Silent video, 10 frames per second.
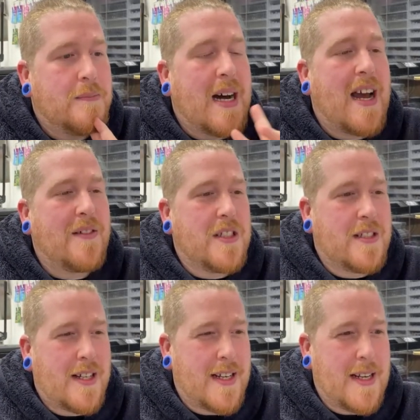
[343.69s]
But I haven't
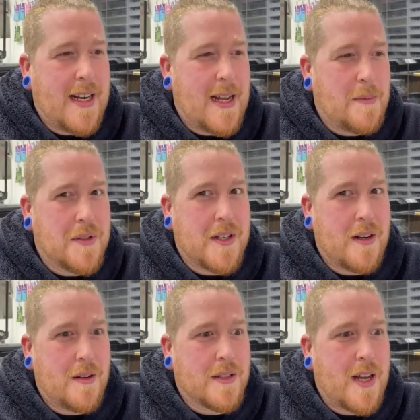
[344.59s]
done any labels in a
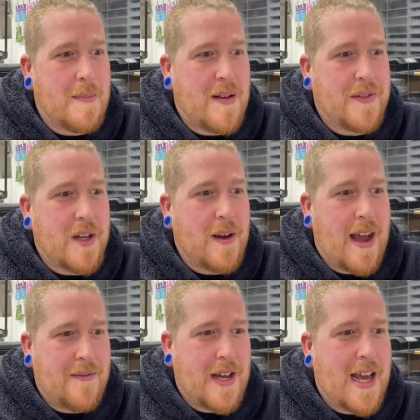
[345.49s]
long time, Beth. So
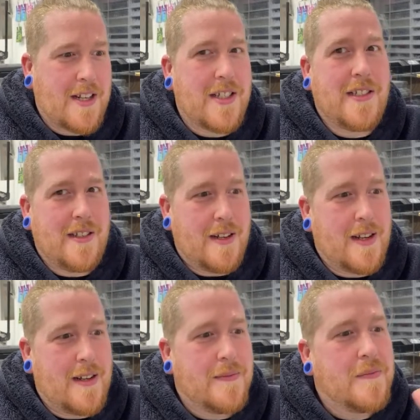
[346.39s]
have I actually done
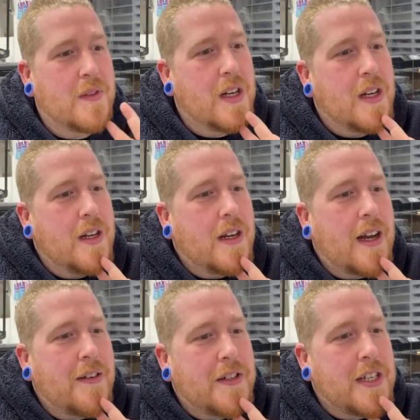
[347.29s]
it?
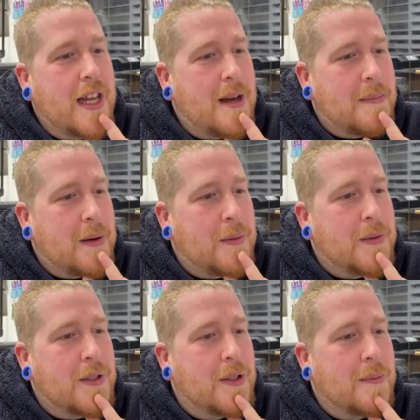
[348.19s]
I haven't yet, but we'll
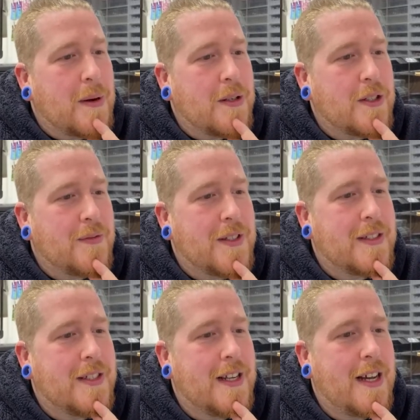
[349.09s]
do the post office
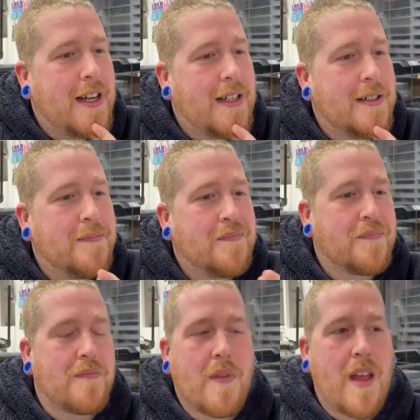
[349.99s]
today.
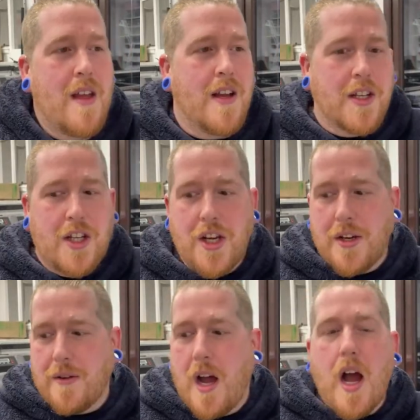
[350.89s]

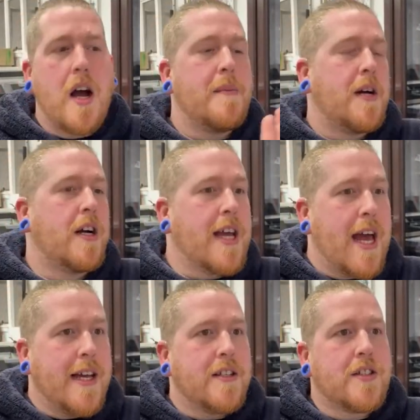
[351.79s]
Cute. Um,
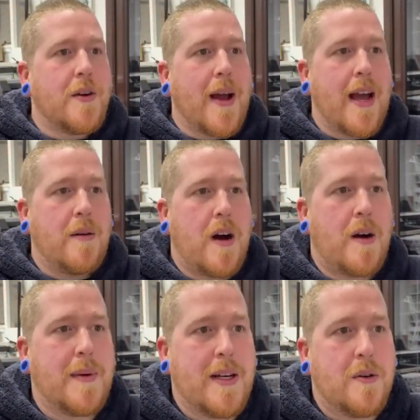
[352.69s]
okay, so how
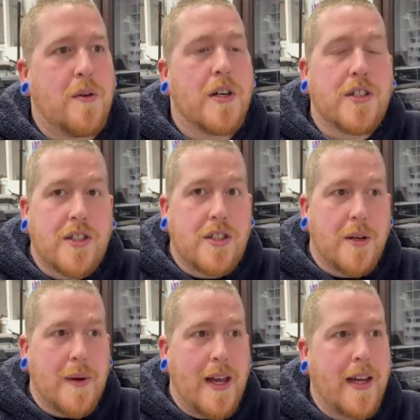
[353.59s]
are we all
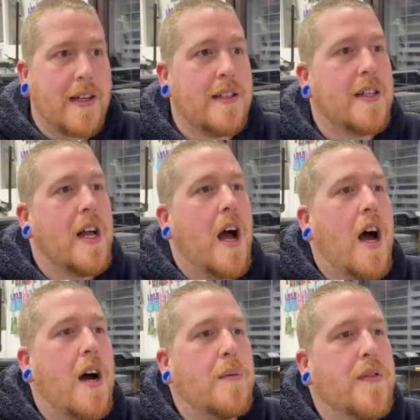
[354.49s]
doing?
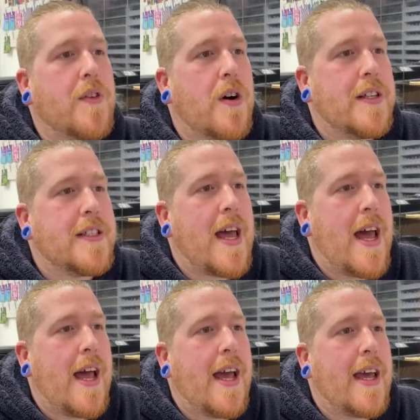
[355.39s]
Uh, we've got
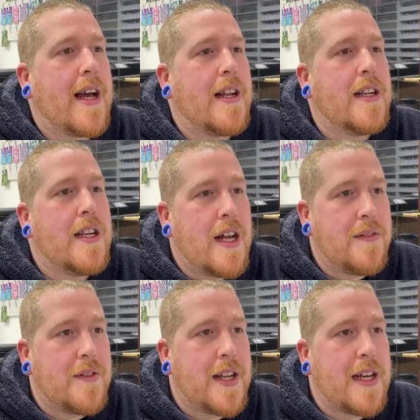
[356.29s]
a
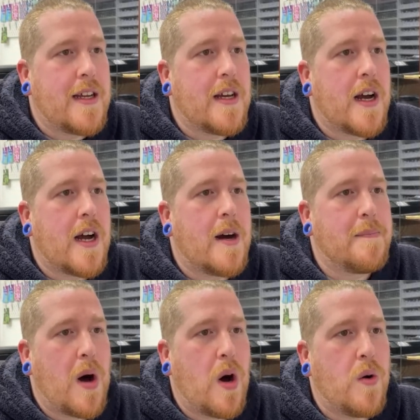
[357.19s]
lovely uh,
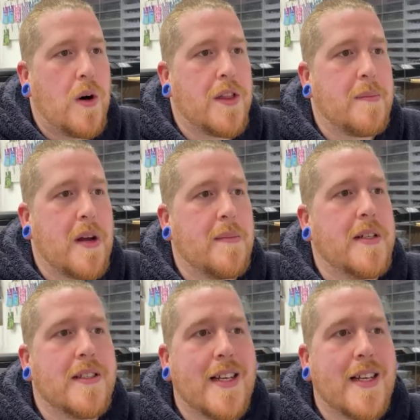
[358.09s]
poll at the moment.